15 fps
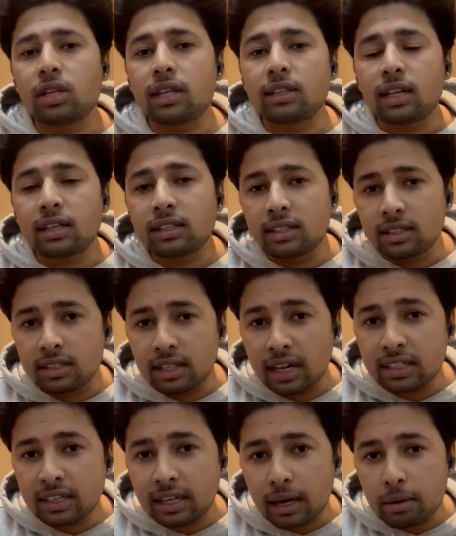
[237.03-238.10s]
then
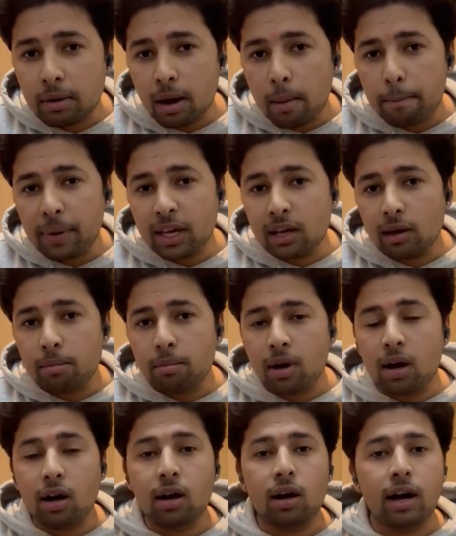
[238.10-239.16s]
that can become
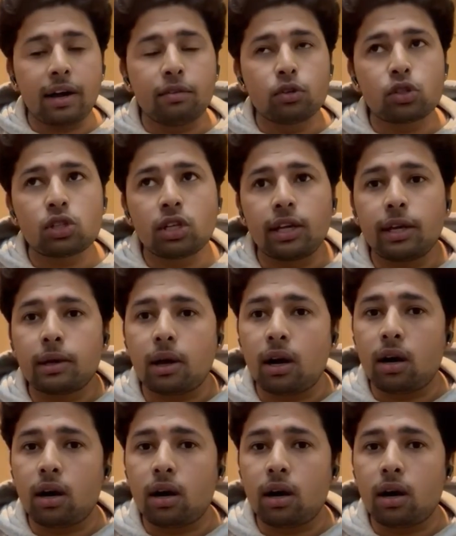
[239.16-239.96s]
I would say